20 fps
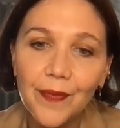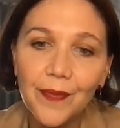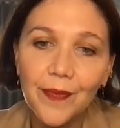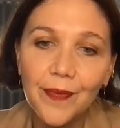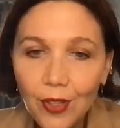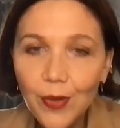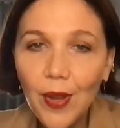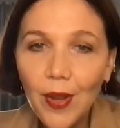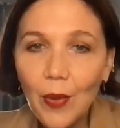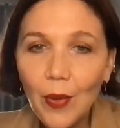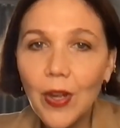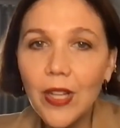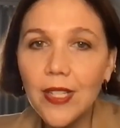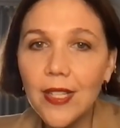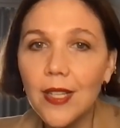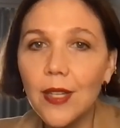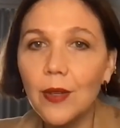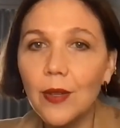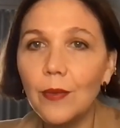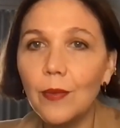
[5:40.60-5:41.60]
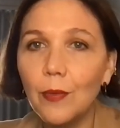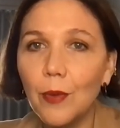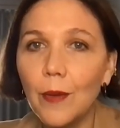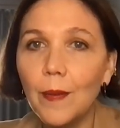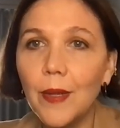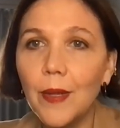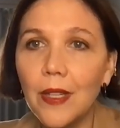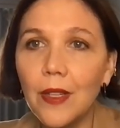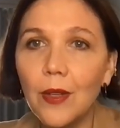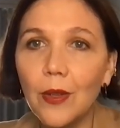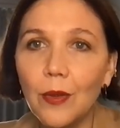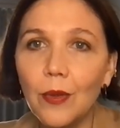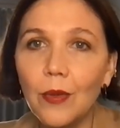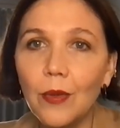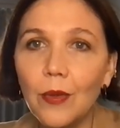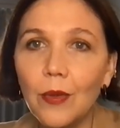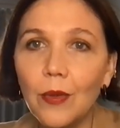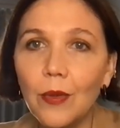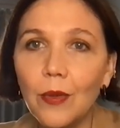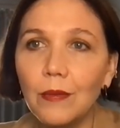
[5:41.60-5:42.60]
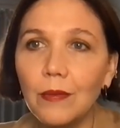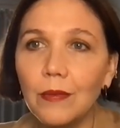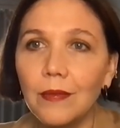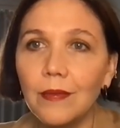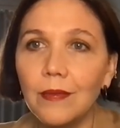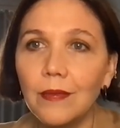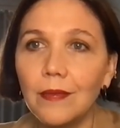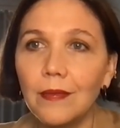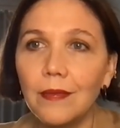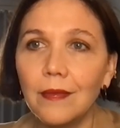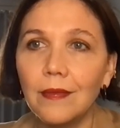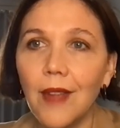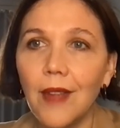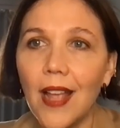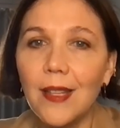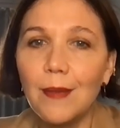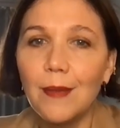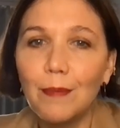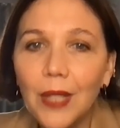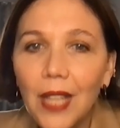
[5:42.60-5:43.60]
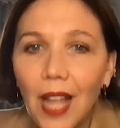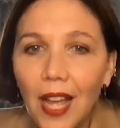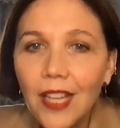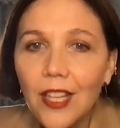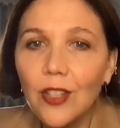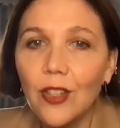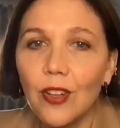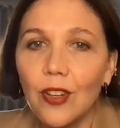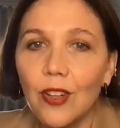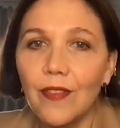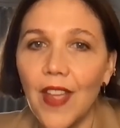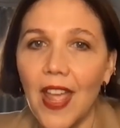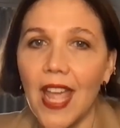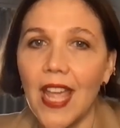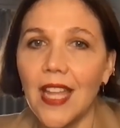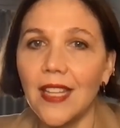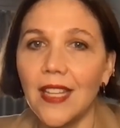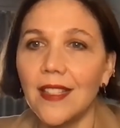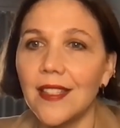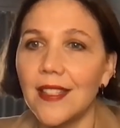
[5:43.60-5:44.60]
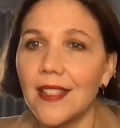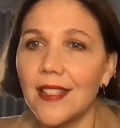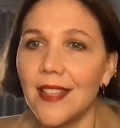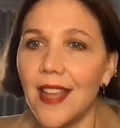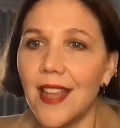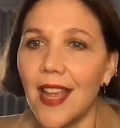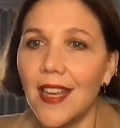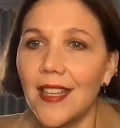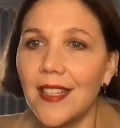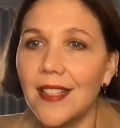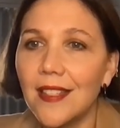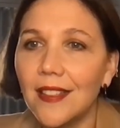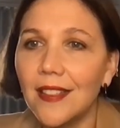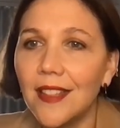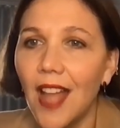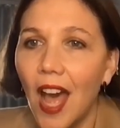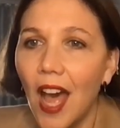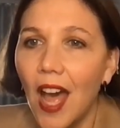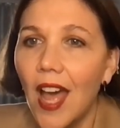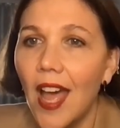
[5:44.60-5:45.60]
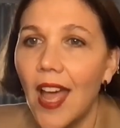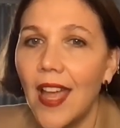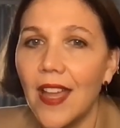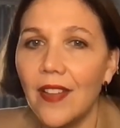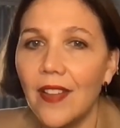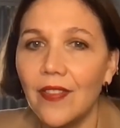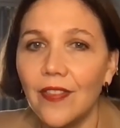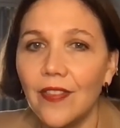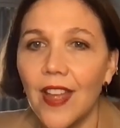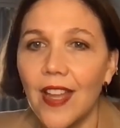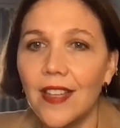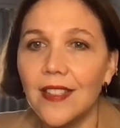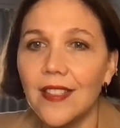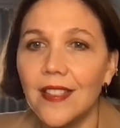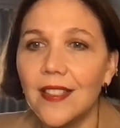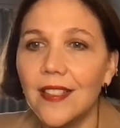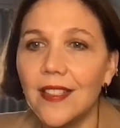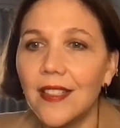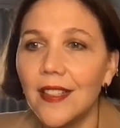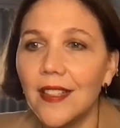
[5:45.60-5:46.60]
also I wanted a woman who has blood in her veins and is live. So